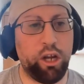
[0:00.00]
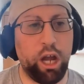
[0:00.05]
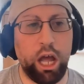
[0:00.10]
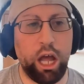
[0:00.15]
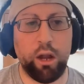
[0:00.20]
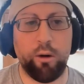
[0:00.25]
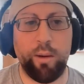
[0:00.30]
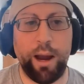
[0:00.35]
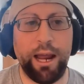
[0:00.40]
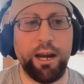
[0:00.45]

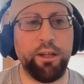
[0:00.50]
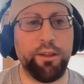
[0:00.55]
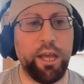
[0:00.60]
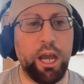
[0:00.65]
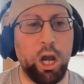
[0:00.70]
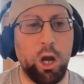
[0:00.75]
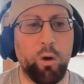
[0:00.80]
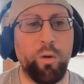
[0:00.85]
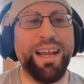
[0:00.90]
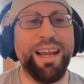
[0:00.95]
Colorado,
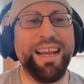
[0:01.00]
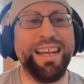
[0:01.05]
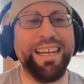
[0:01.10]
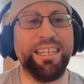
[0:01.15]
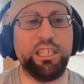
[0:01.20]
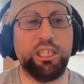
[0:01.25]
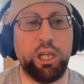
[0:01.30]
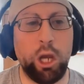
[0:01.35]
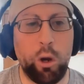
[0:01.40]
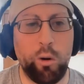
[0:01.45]
though,
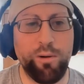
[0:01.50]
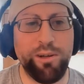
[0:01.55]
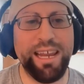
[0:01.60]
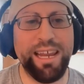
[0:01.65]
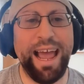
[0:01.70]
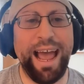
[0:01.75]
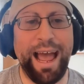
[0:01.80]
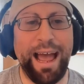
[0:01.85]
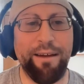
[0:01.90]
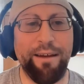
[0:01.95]
is going
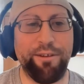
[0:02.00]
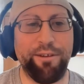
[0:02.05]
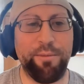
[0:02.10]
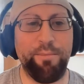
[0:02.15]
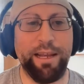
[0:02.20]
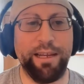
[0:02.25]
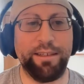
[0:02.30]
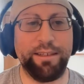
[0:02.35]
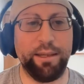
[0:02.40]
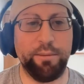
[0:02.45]
to have to
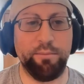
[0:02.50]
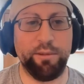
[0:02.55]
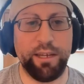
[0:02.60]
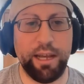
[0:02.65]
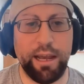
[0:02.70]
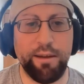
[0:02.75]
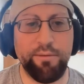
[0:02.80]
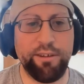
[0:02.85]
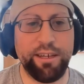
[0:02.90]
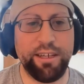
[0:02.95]
make some
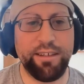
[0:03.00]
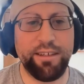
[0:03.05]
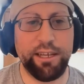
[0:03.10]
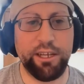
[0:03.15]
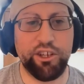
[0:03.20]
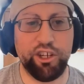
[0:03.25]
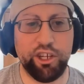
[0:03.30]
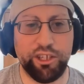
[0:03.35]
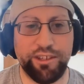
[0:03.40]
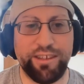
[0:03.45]
tough
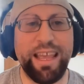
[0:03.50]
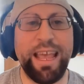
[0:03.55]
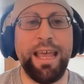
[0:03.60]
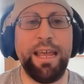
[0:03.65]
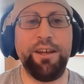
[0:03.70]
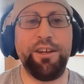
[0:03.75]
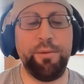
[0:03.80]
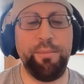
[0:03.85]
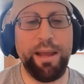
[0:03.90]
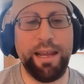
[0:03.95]
decisions
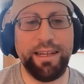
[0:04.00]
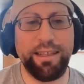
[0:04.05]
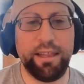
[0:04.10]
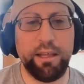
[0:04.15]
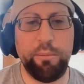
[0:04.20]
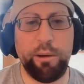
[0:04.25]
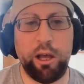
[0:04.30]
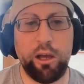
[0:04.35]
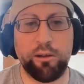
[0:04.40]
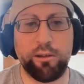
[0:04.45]
to make
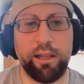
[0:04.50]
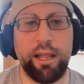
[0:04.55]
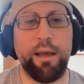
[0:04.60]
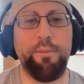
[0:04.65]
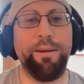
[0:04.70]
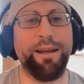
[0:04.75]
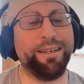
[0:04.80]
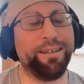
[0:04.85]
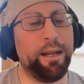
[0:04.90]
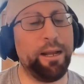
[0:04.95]
the ball
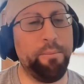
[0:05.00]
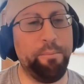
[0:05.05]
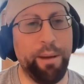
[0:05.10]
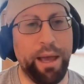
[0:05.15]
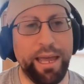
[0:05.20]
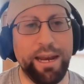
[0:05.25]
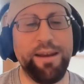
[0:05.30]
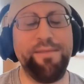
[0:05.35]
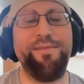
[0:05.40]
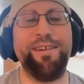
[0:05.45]
club
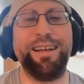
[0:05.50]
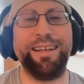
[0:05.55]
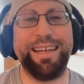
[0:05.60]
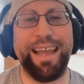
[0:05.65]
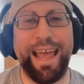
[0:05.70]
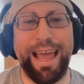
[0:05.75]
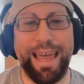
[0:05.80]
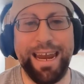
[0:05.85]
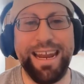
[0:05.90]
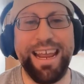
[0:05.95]
competitive
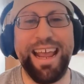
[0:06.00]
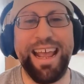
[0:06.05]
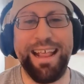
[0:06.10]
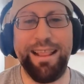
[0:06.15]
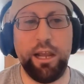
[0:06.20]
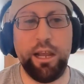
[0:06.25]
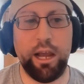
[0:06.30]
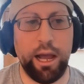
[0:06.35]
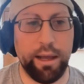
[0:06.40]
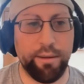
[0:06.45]
again in
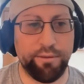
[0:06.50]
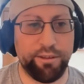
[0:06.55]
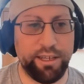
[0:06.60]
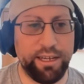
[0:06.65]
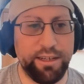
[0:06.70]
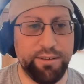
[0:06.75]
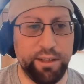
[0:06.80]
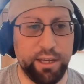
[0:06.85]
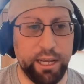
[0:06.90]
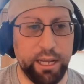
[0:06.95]
the
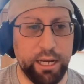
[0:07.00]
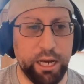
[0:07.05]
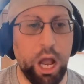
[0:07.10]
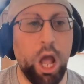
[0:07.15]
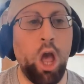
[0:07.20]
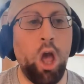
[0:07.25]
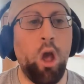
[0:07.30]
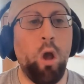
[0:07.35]
offseason.